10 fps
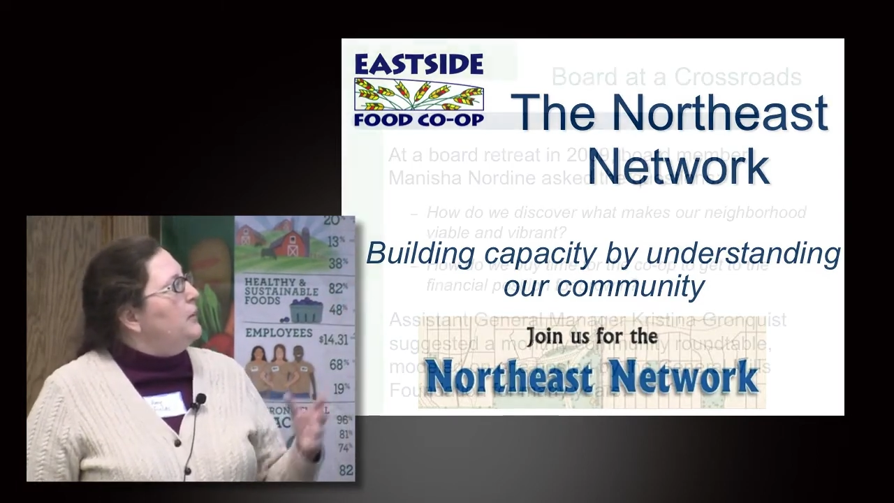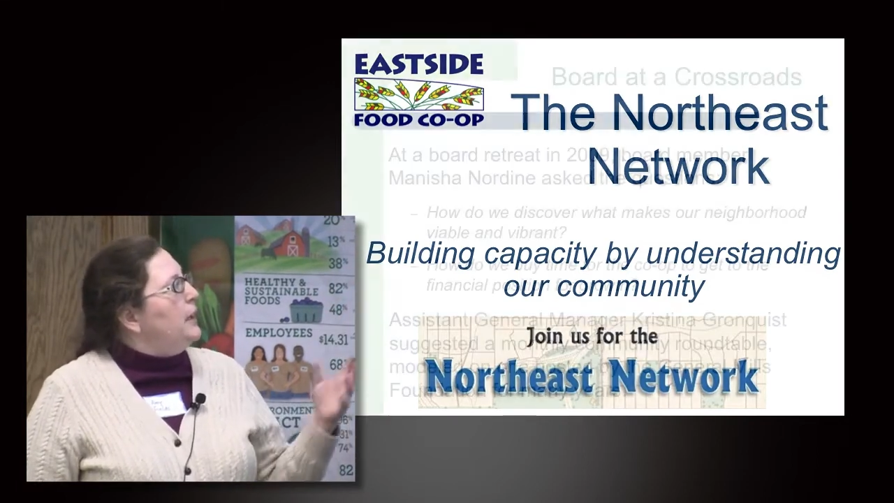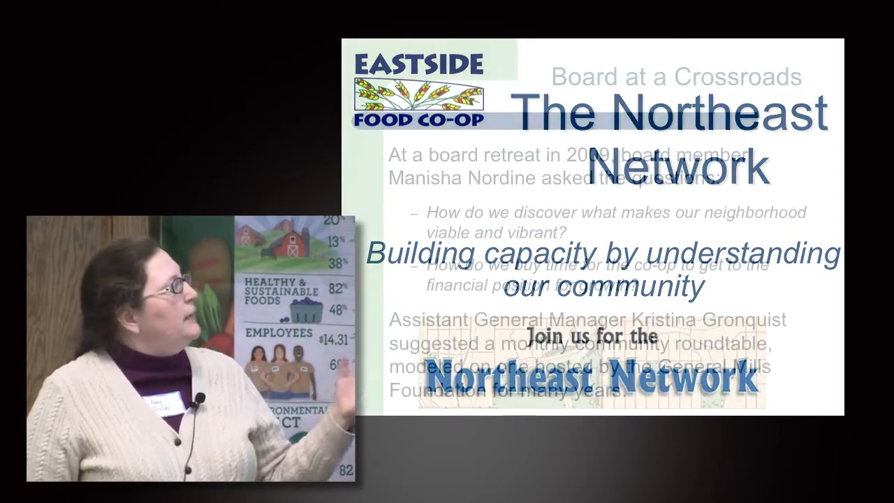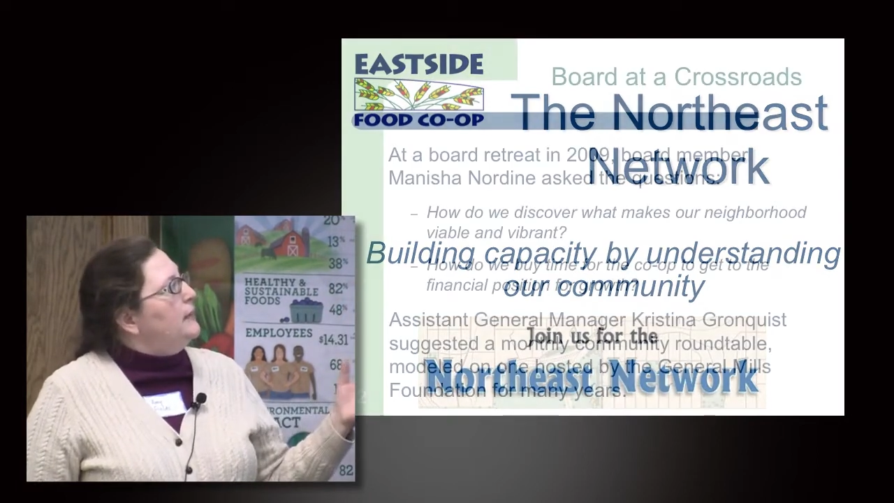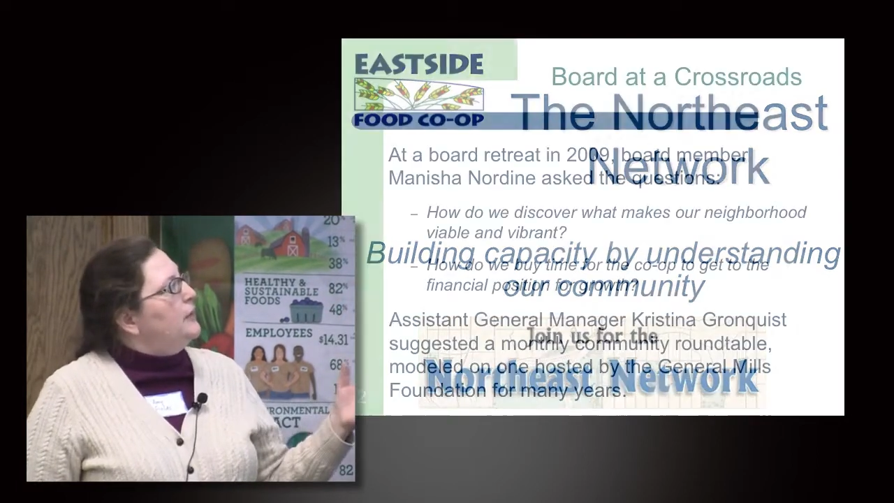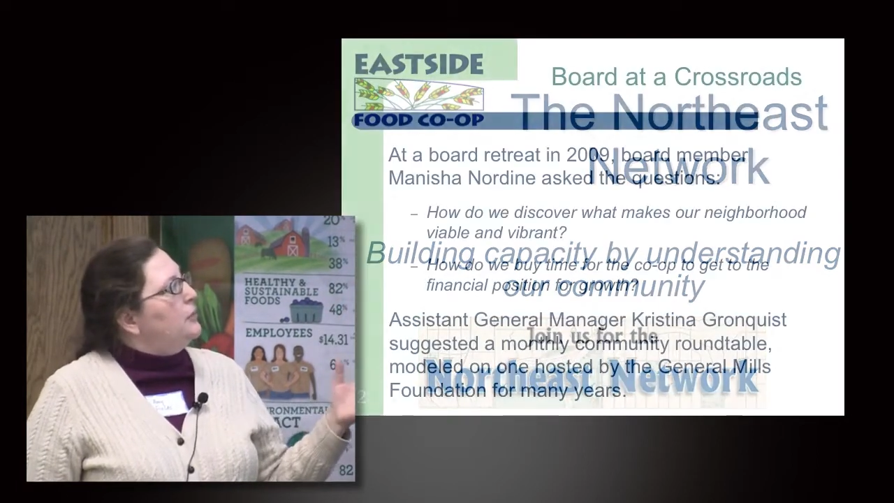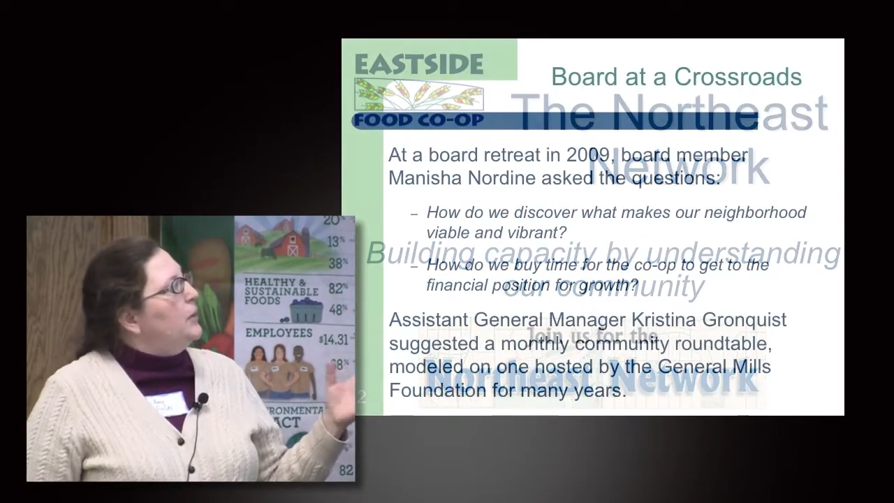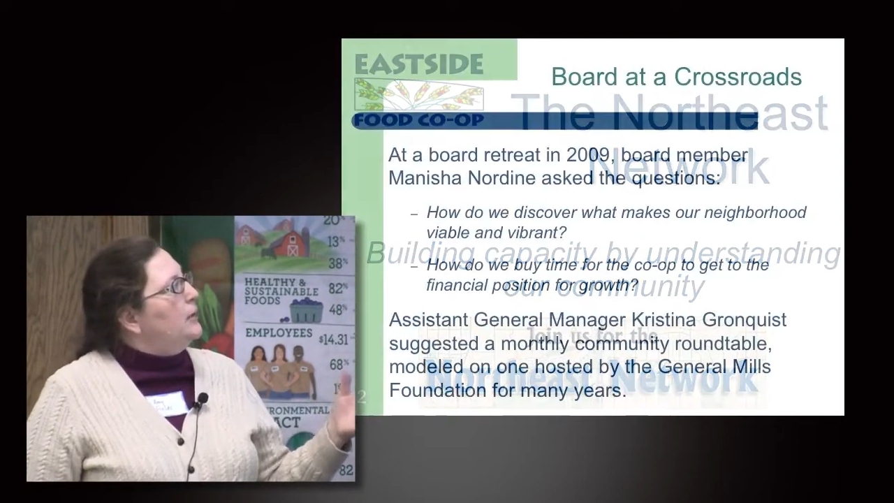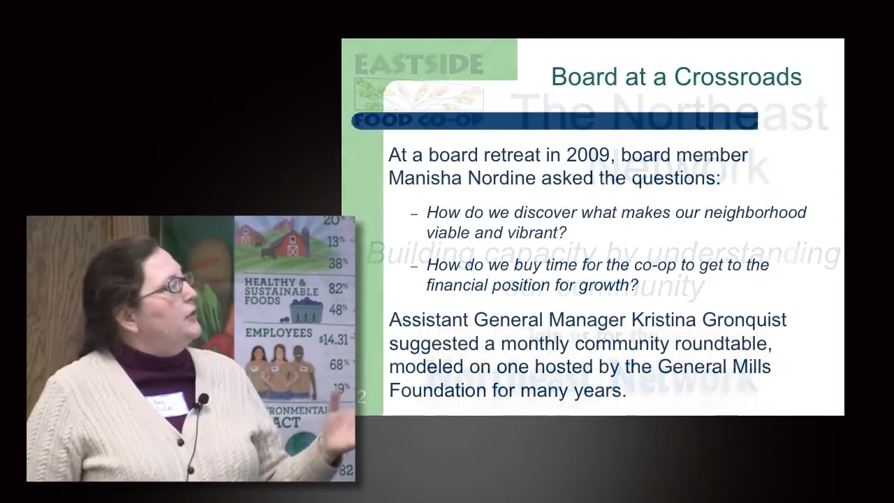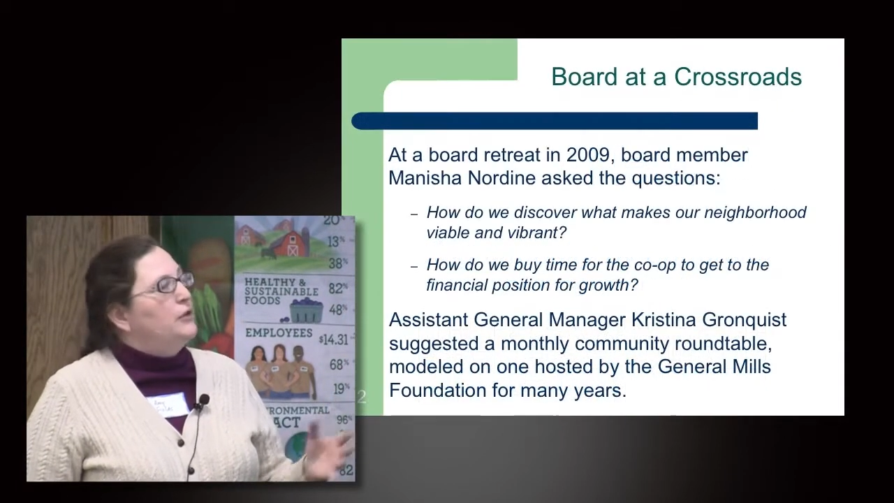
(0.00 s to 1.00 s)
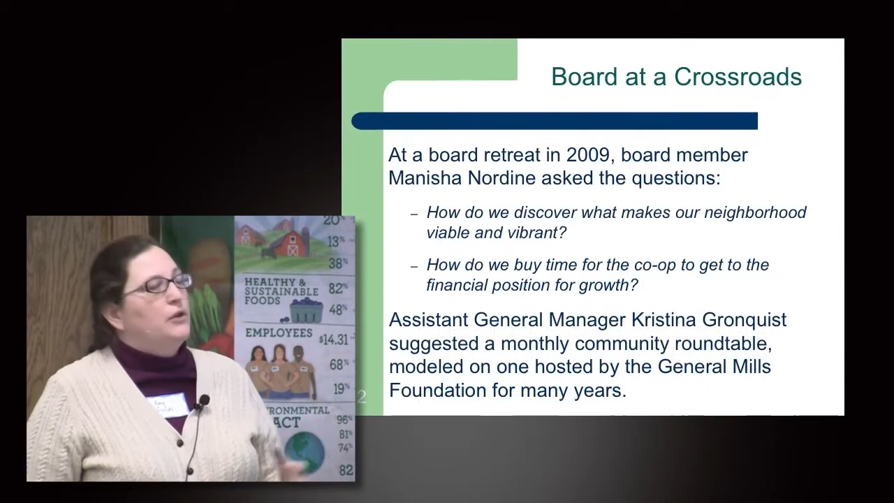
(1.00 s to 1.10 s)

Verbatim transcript: we asked these questions.